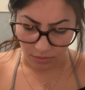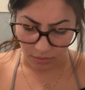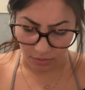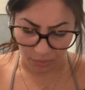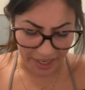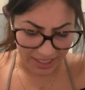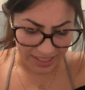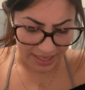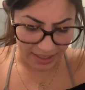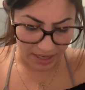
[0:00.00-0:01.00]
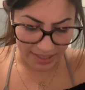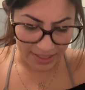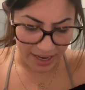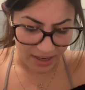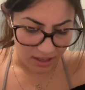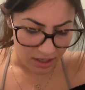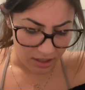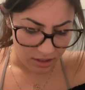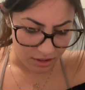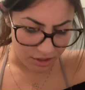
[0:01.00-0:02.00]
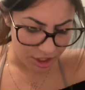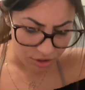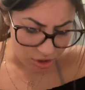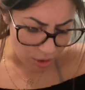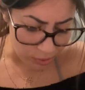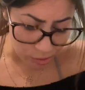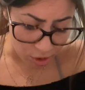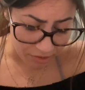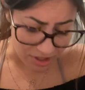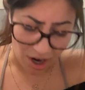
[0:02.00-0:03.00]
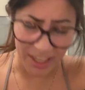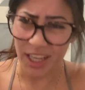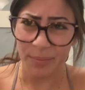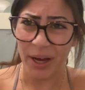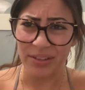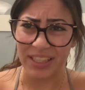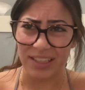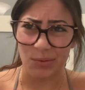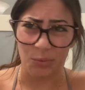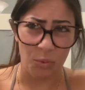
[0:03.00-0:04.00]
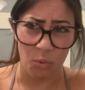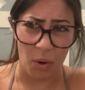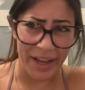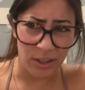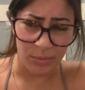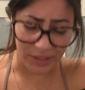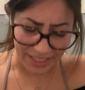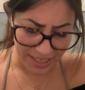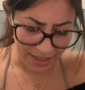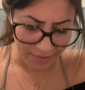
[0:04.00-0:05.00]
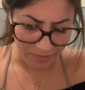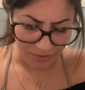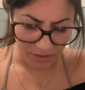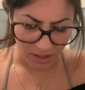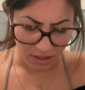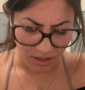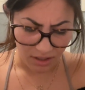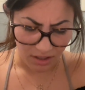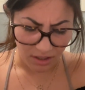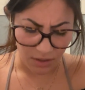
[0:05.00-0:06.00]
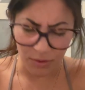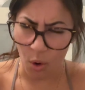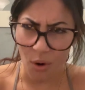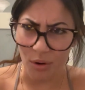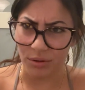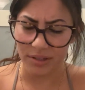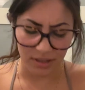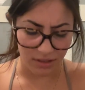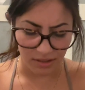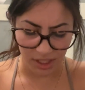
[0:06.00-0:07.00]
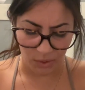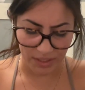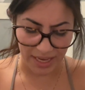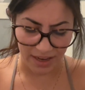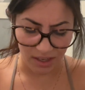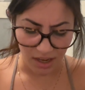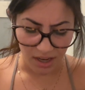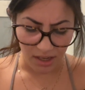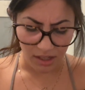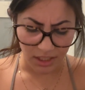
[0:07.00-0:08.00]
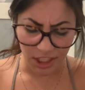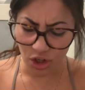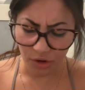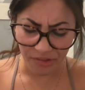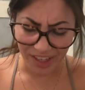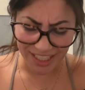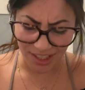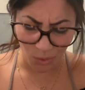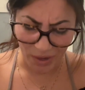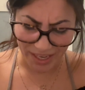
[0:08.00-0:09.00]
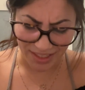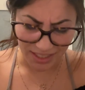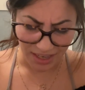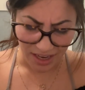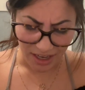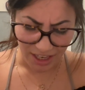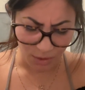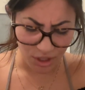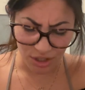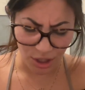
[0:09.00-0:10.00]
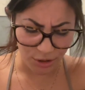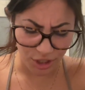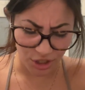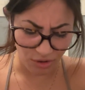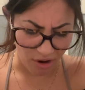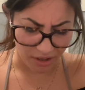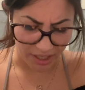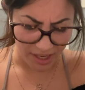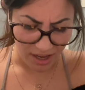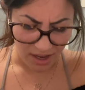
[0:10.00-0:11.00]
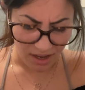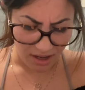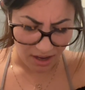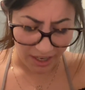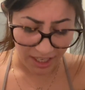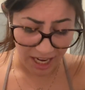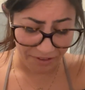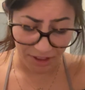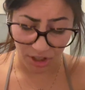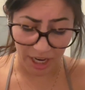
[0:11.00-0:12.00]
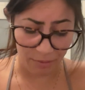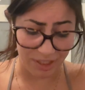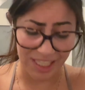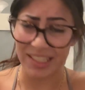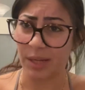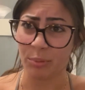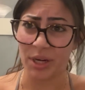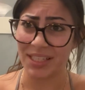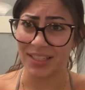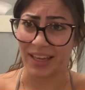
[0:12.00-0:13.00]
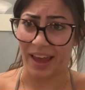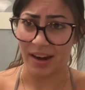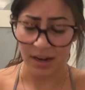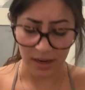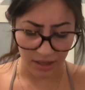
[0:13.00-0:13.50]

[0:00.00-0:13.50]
Wait a second, I said. Do you two know what Grover's talking about? This wild blessing? Of course, Zoe said. Did you not feel it in the wind? It was so strong. I never thought I would sense that presence again.